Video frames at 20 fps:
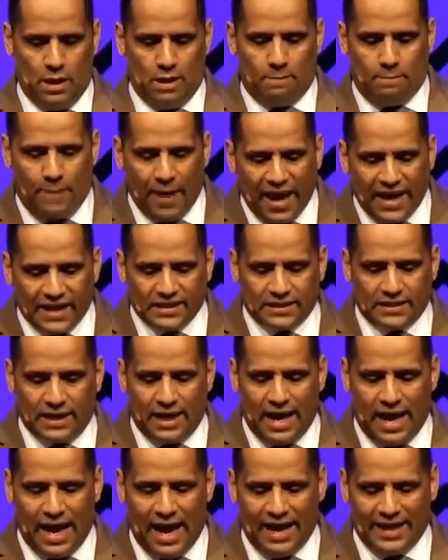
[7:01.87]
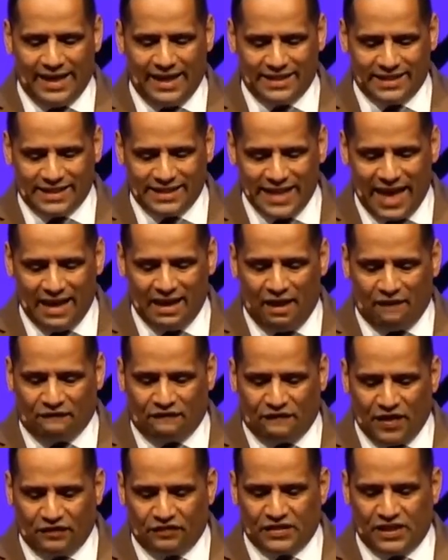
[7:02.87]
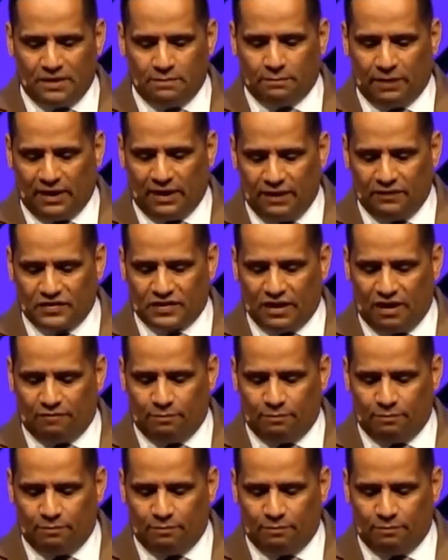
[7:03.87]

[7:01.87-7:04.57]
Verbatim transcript: Based on a set of 15 beliefs of